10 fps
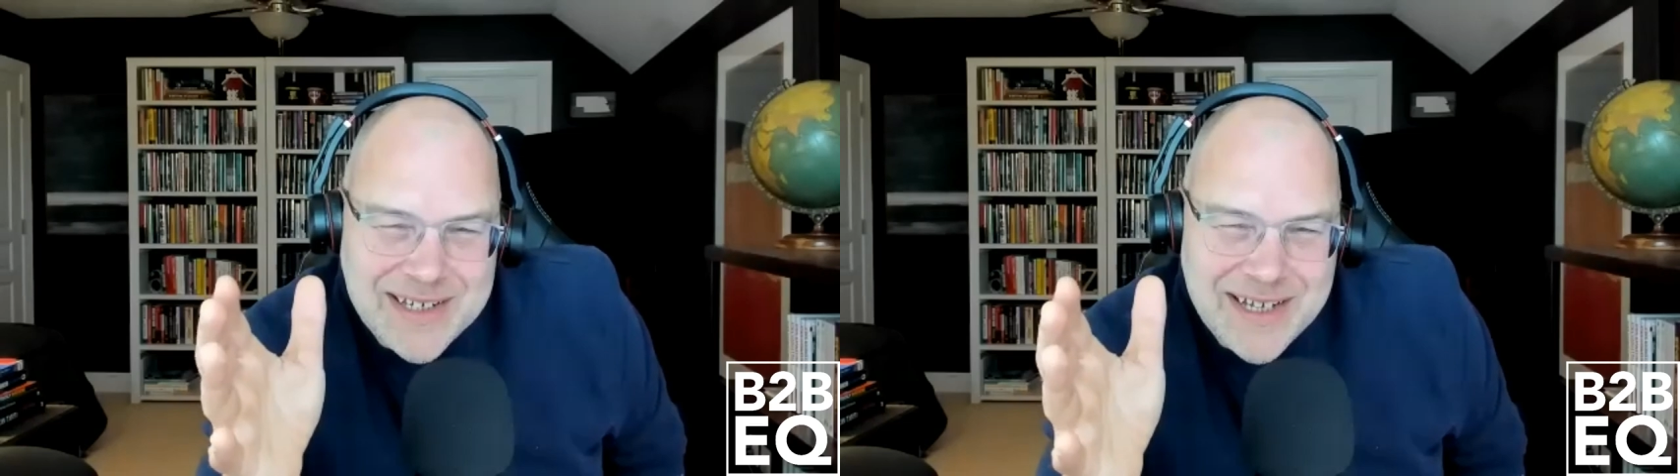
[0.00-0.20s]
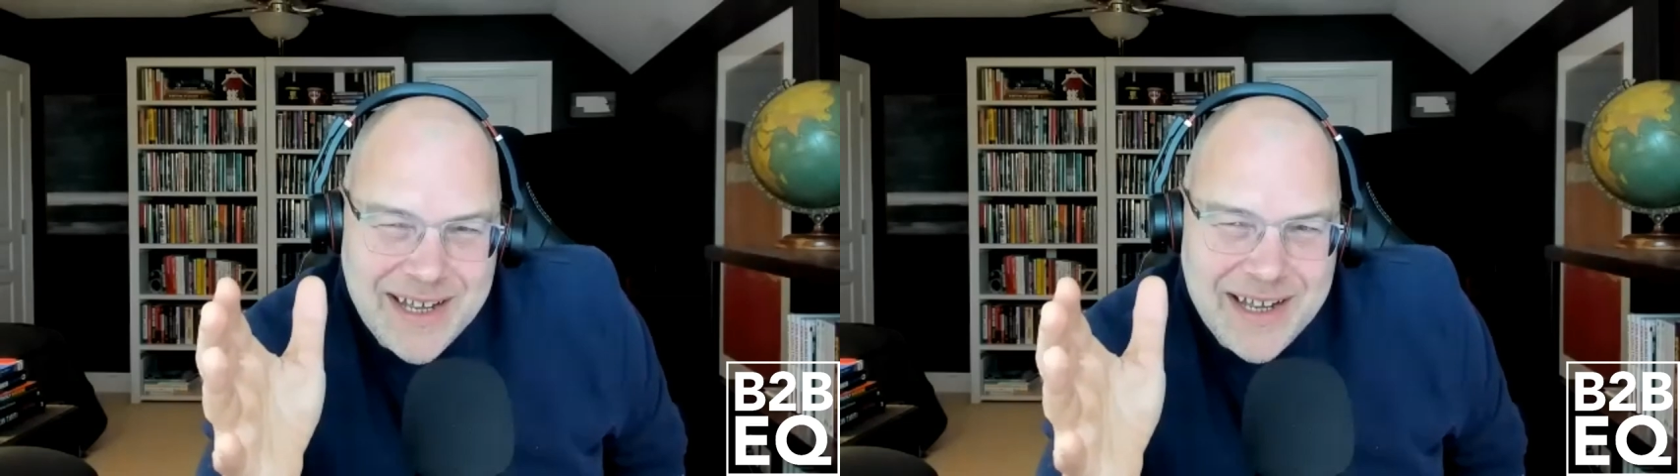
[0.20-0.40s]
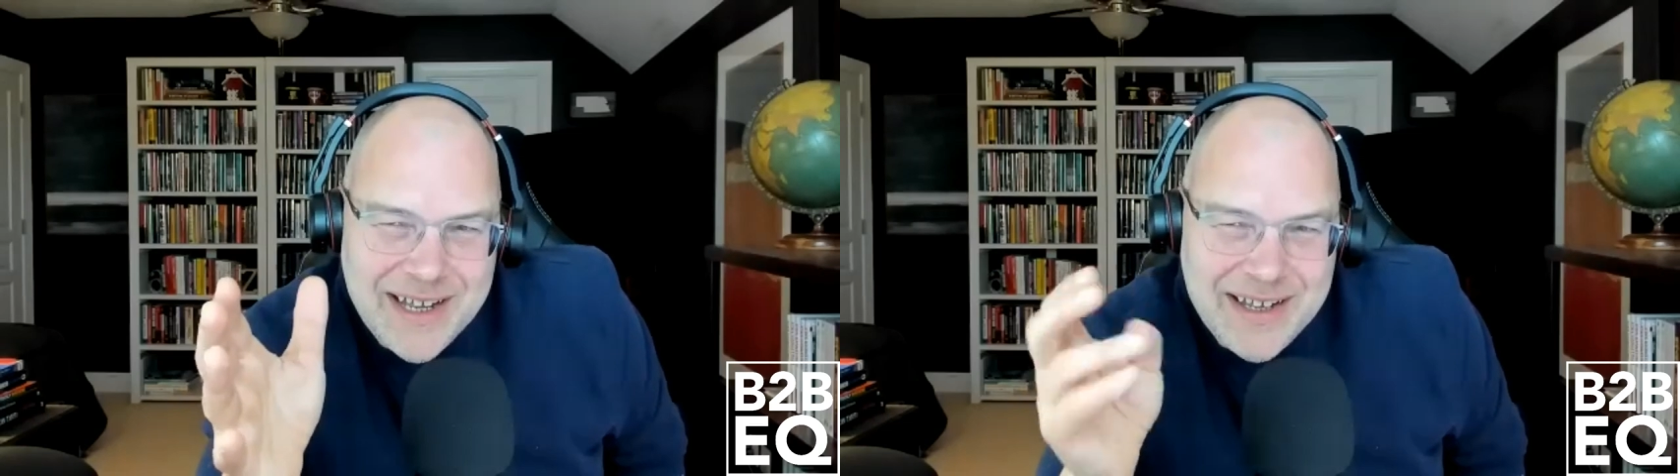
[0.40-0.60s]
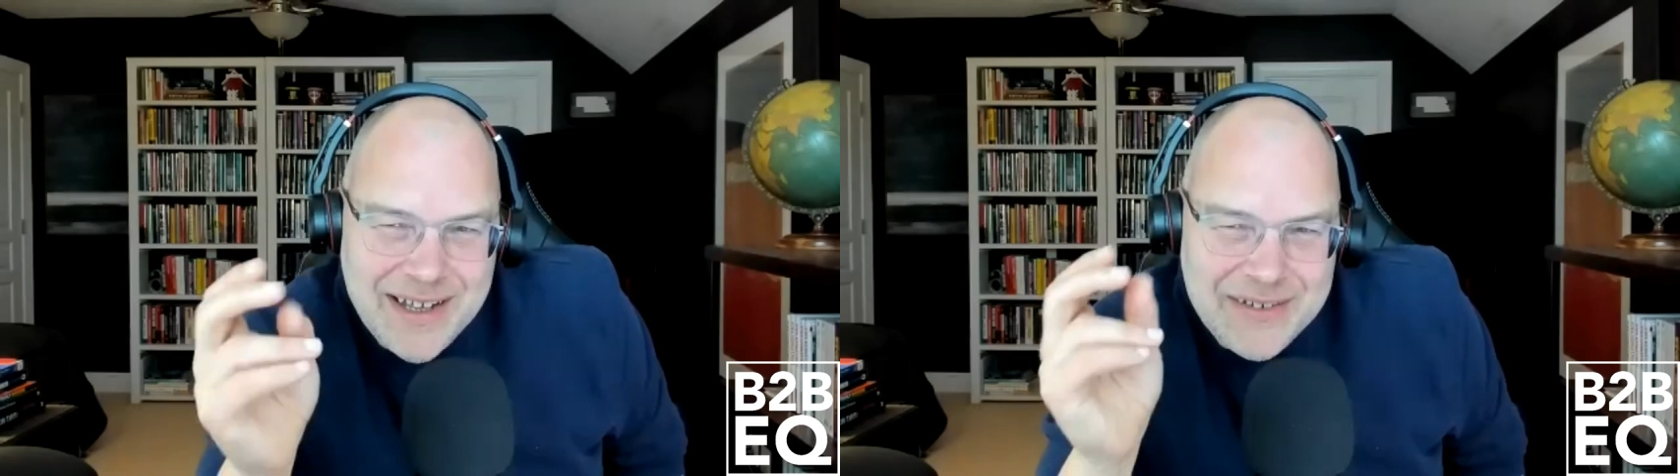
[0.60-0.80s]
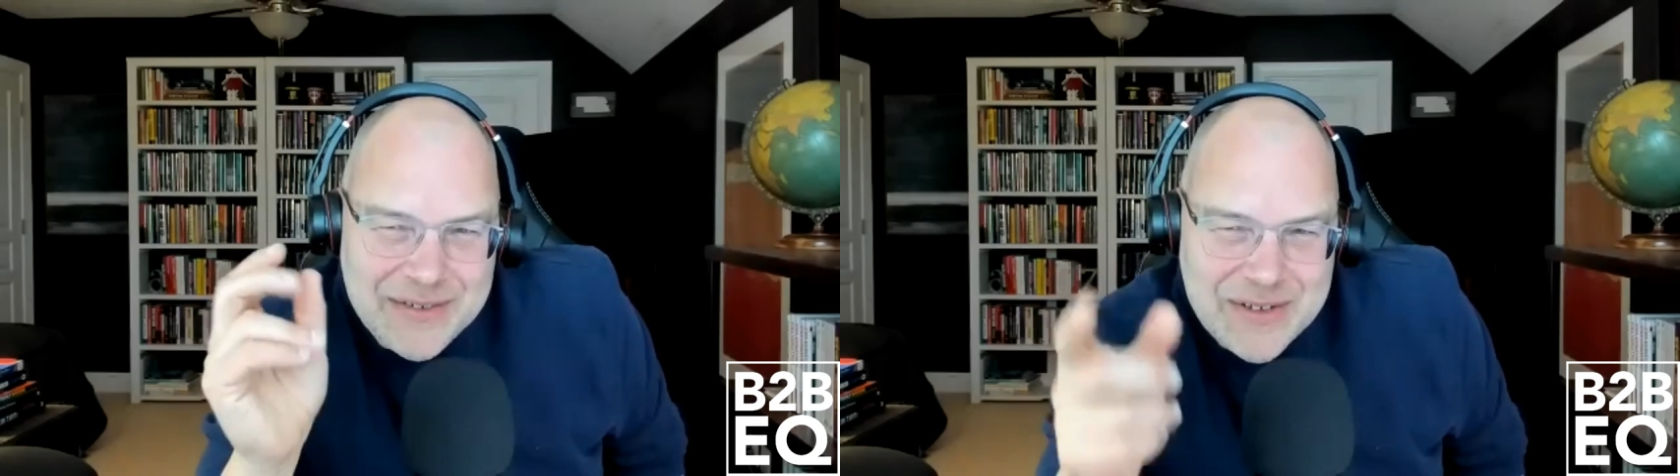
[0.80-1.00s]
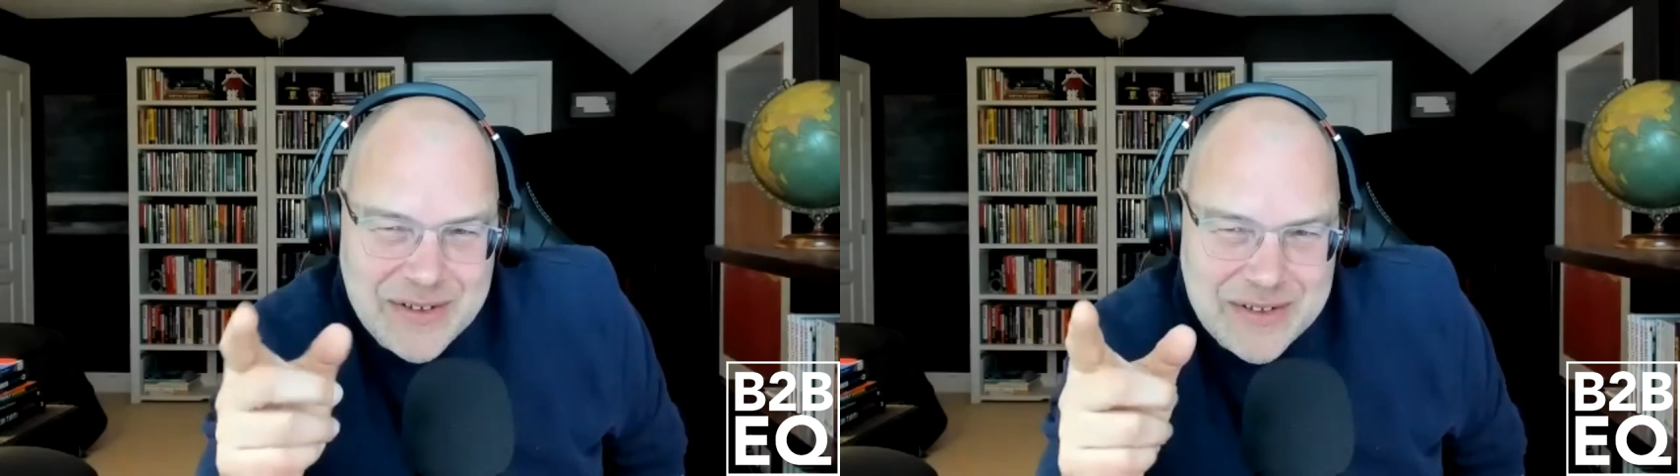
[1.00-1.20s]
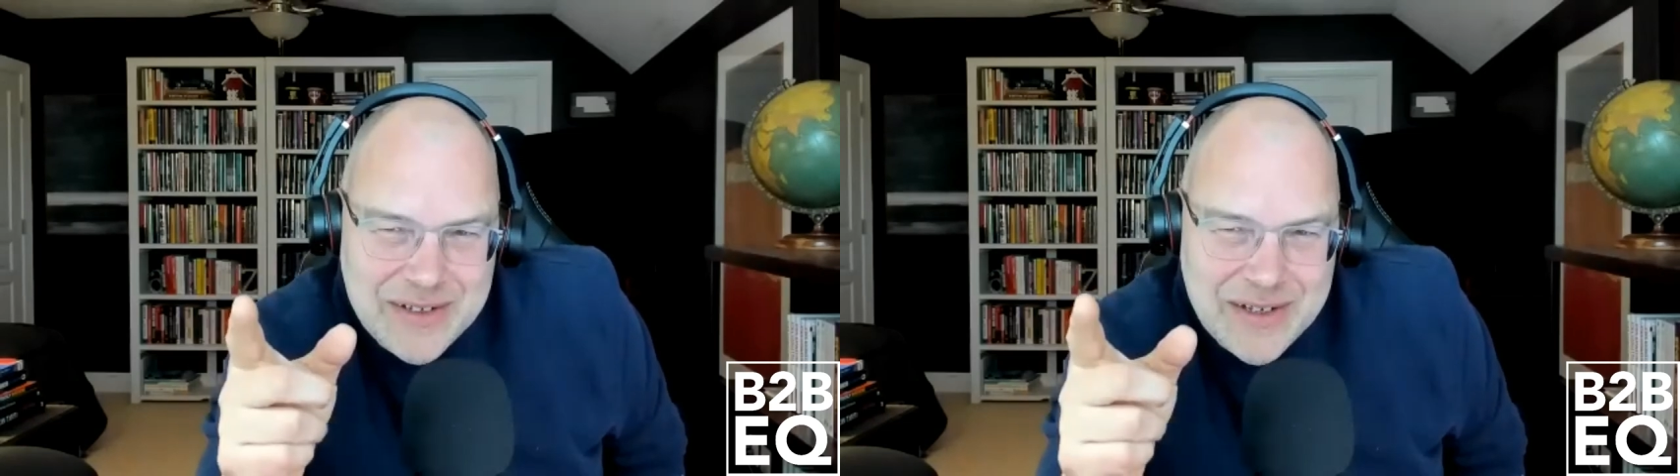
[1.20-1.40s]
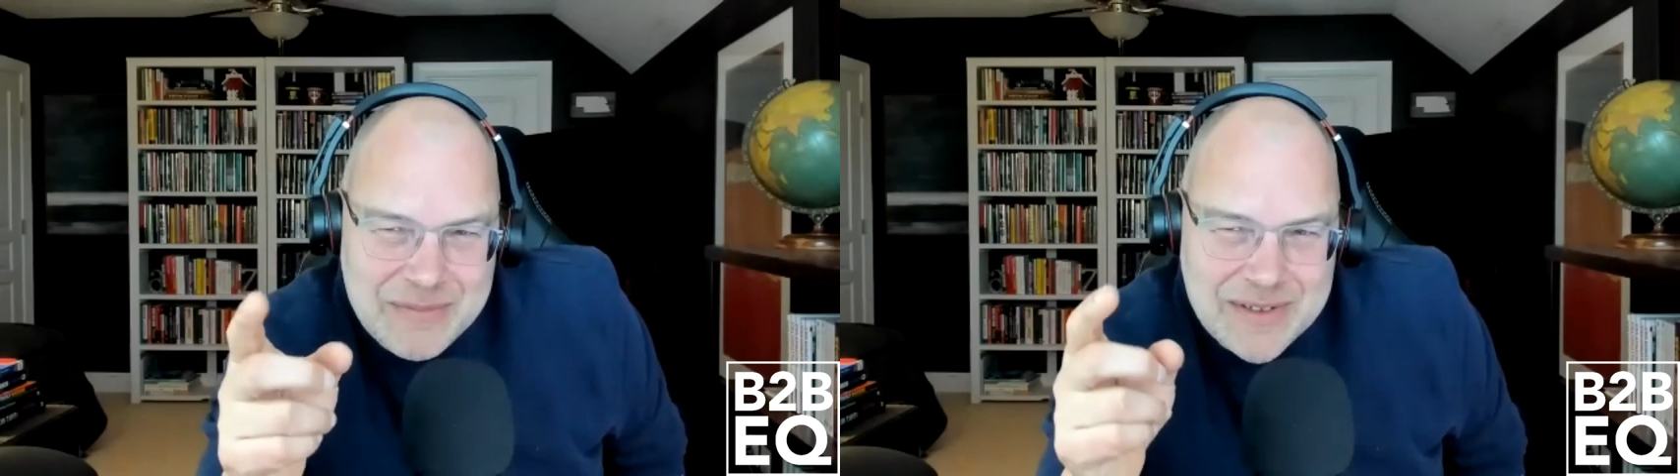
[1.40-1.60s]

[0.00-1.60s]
to say it was like uh,